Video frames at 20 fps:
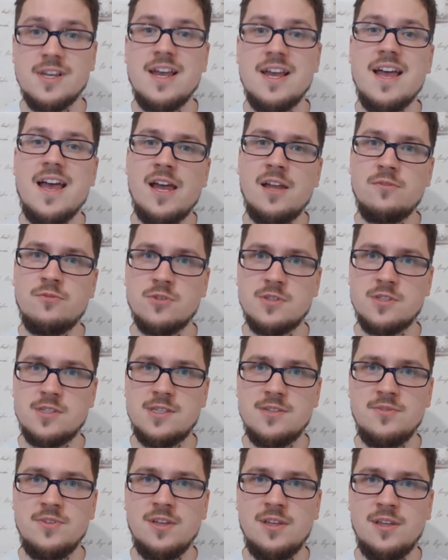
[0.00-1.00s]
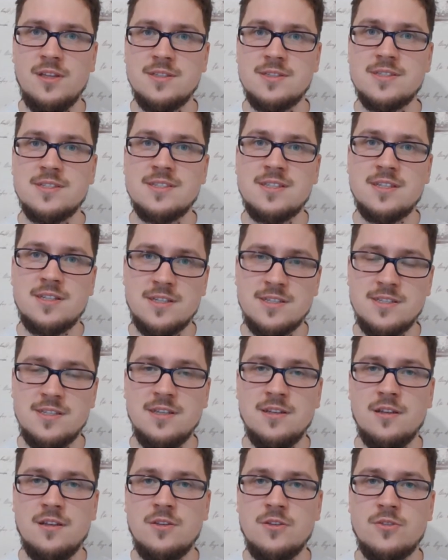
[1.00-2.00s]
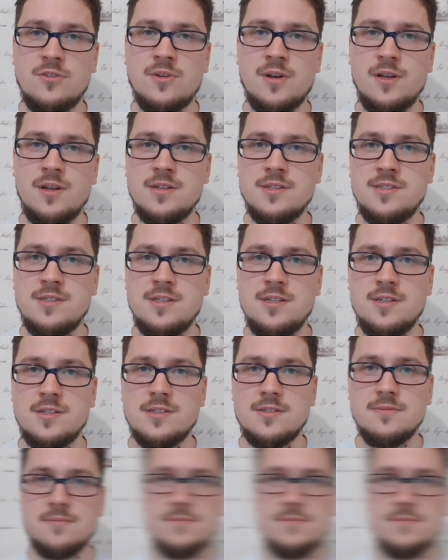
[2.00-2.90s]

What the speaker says: and for the civilians that are still in Ukrainian cities.